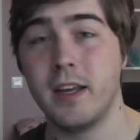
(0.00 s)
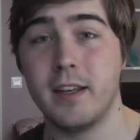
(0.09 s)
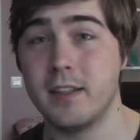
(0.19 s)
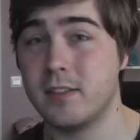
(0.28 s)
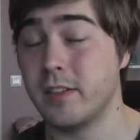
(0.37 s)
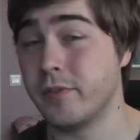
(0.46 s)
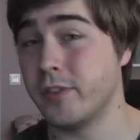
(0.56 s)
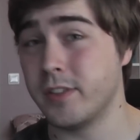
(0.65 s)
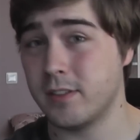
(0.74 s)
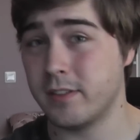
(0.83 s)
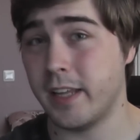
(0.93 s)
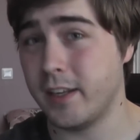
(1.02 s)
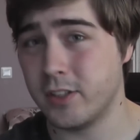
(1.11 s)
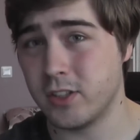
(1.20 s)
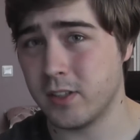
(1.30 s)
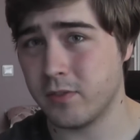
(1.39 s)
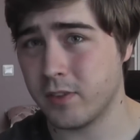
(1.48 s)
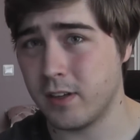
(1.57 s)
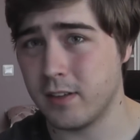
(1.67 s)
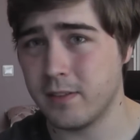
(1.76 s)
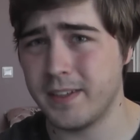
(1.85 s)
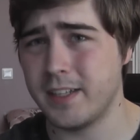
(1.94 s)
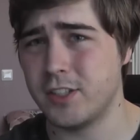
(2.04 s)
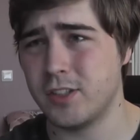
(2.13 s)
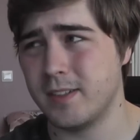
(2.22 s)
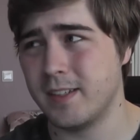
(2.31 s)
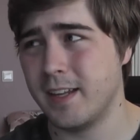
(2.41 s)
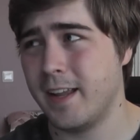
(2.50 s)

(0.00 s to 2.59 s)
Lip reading: and there's different stages of cultivation.